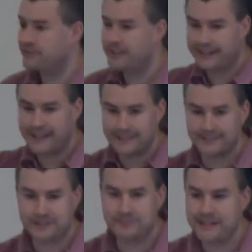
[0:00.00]
before I get
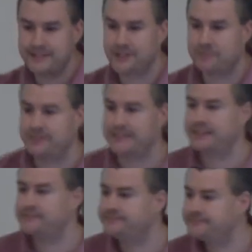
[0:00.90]
into the main topic,
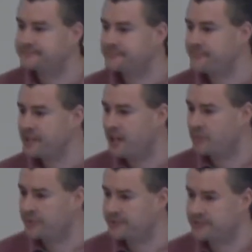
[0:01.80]

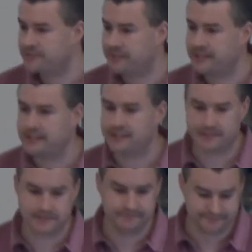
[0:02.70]
I wanted to make
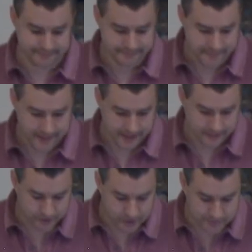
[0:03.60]
um, a
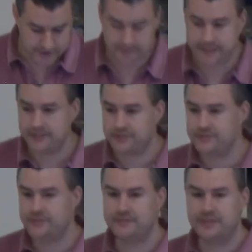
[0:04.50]
few
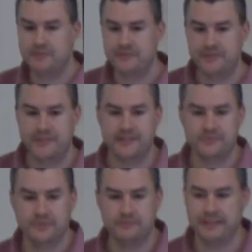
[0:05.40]
observations on some of the
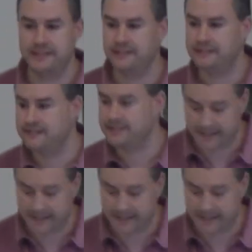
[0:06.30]
things we've been